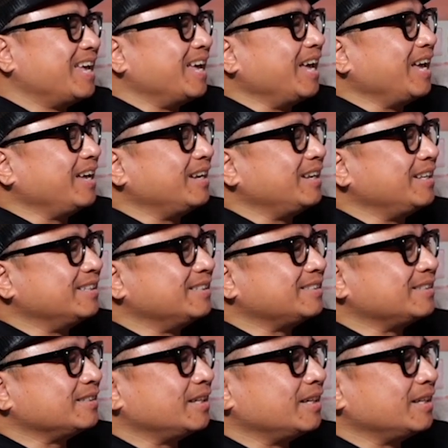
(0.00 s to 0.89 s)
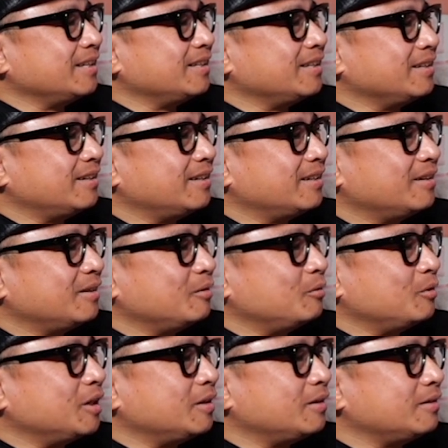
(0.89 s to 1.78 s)
And he's like,
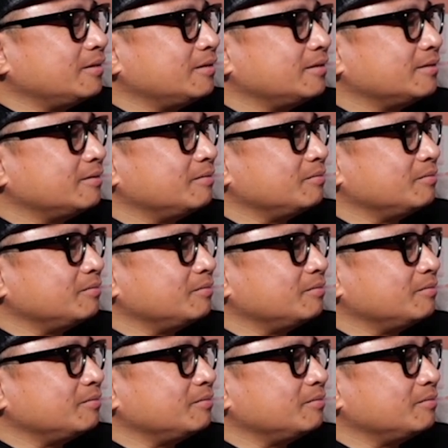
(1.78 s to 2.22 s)
well,